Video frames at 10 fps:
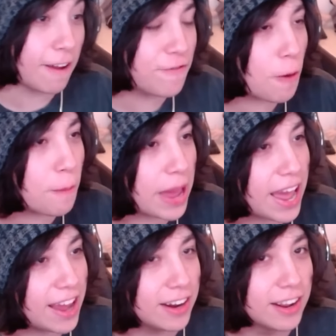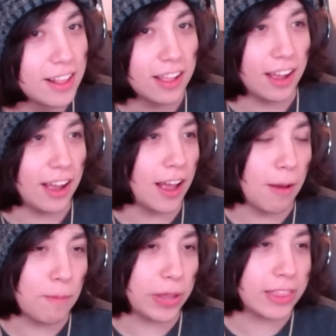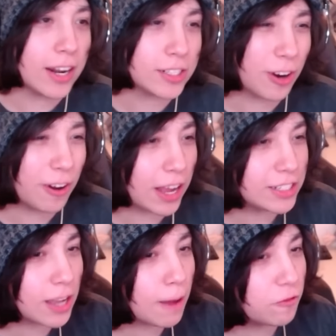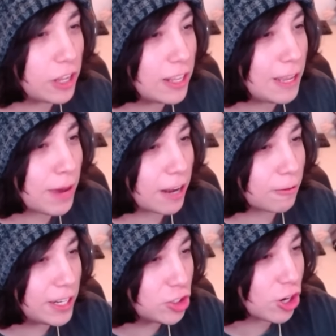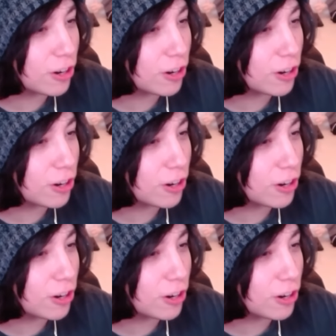and I felt bad. Um, but then I started, I stopped feeling bad when he